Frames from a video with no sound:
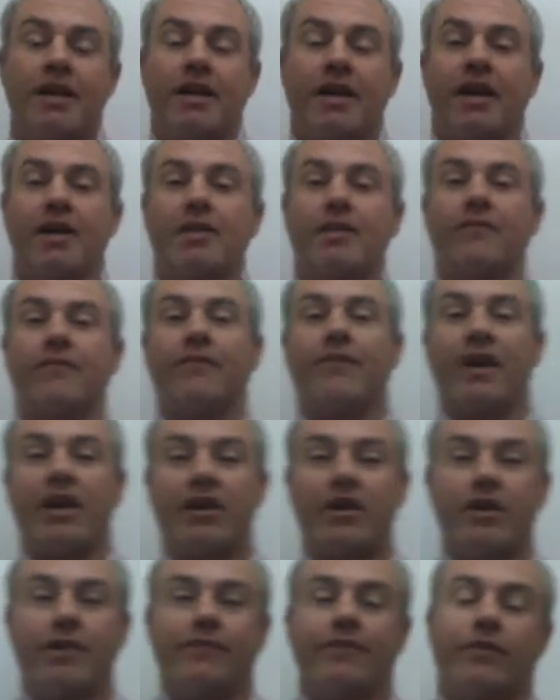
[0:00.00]
And the
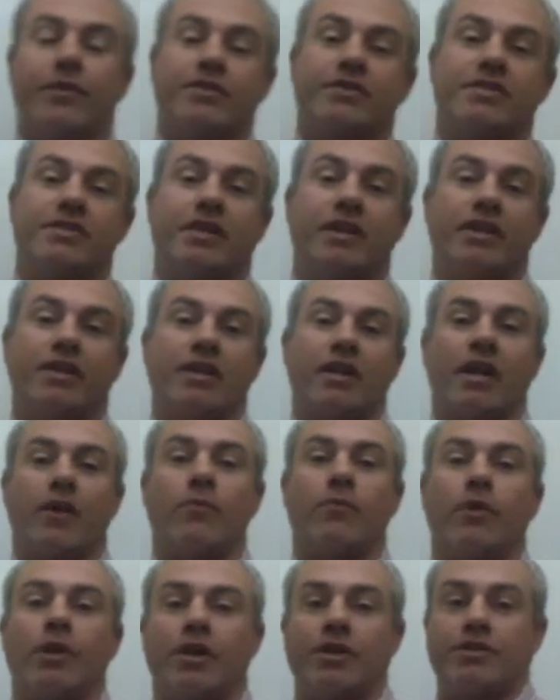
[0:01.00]
very first thing that I
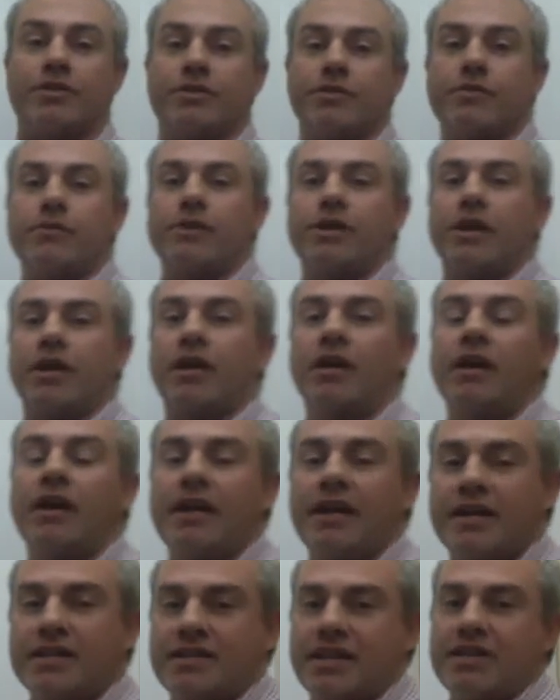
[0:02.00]
want to do here
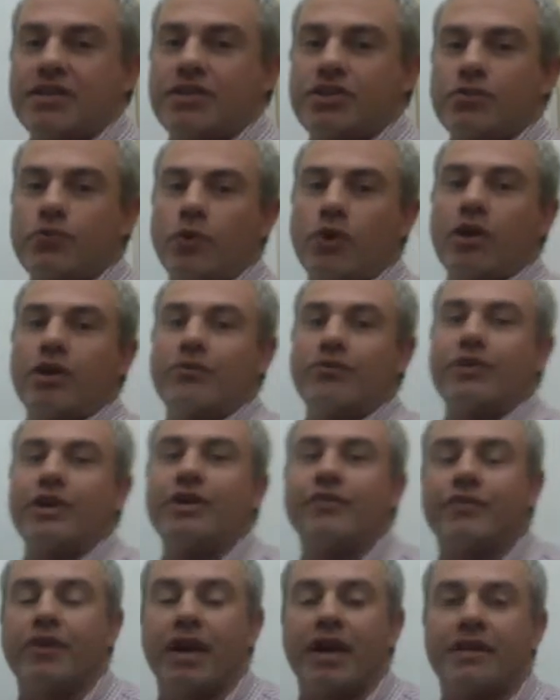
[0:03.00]
is I just want to
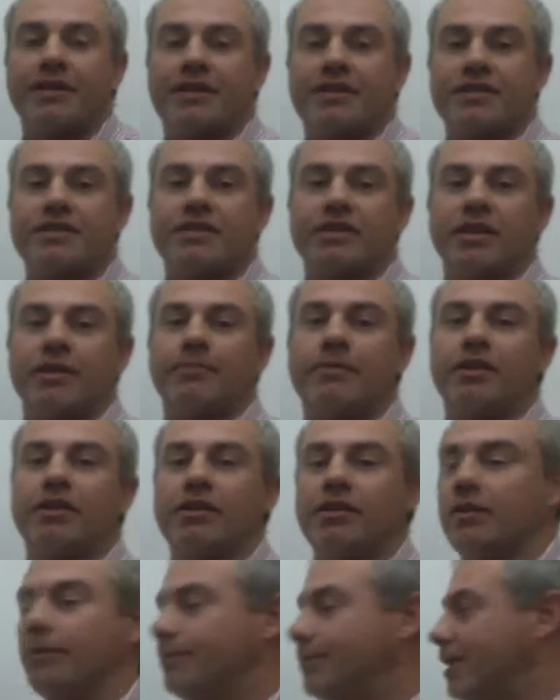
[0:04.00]
rewrite this limit a
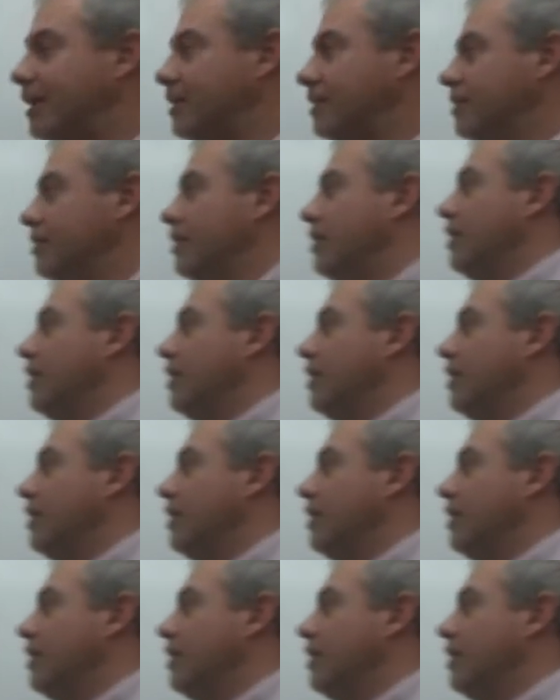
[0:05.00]
little bit